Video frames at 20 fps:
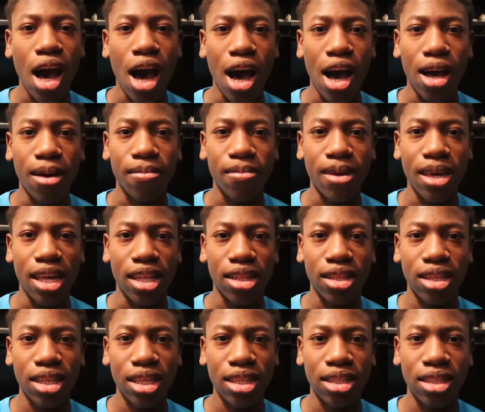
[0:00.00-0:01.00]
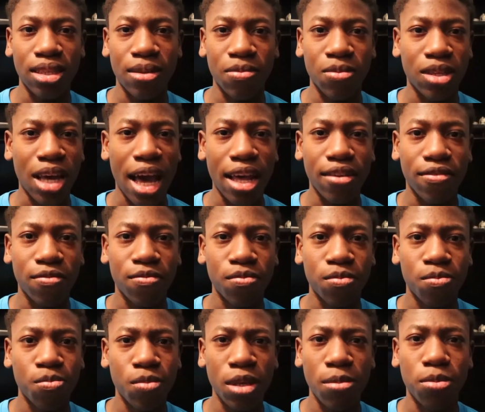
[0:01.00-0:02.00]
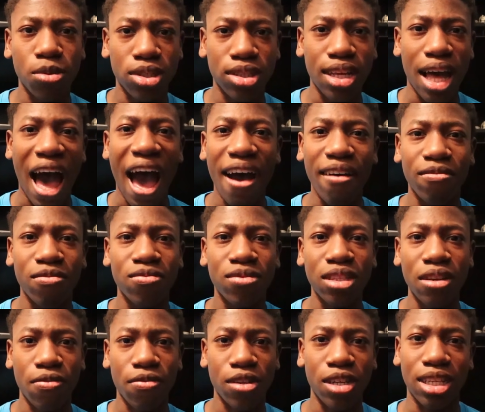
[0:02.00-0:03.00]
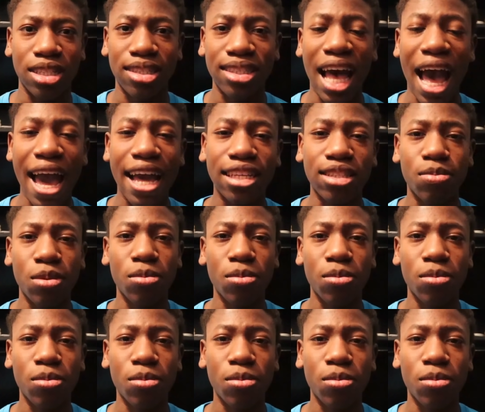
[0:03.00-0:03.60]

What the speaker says: And it kind of, people still have differing sides.